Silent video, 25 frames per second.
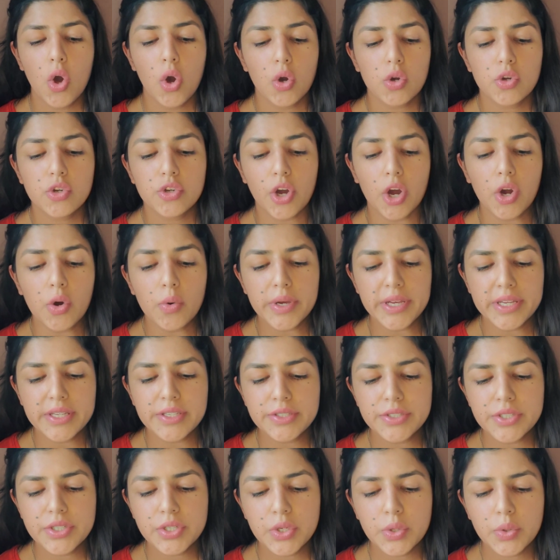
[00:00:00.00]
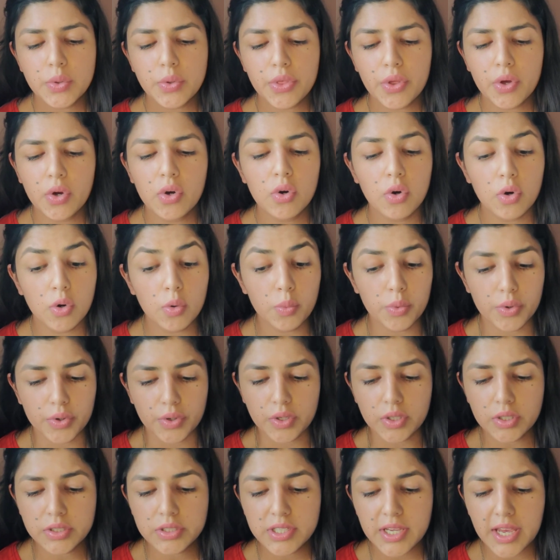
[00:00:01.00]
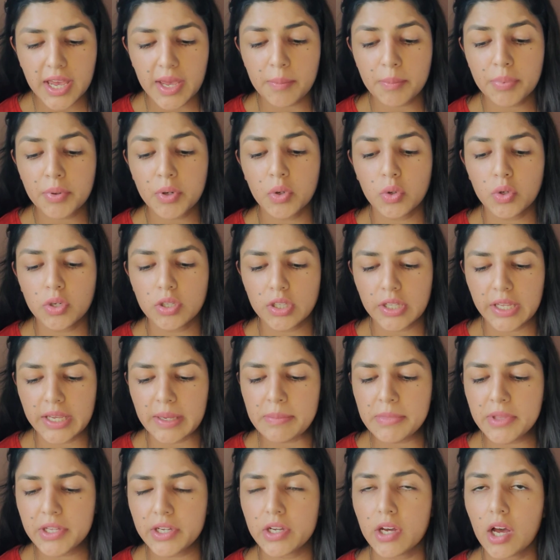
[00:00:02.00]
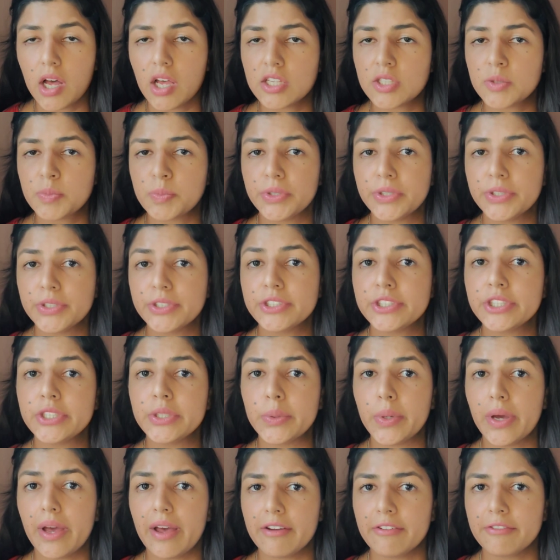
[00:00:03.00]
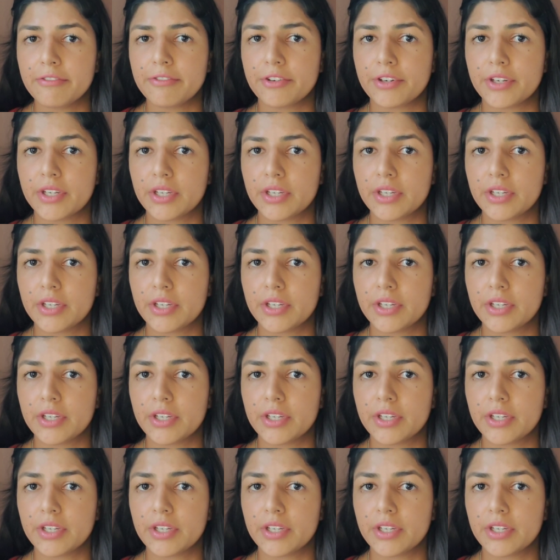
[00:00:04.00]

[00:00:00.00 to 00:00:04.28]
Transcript: "Go into the whole world and proclaim the gospel to every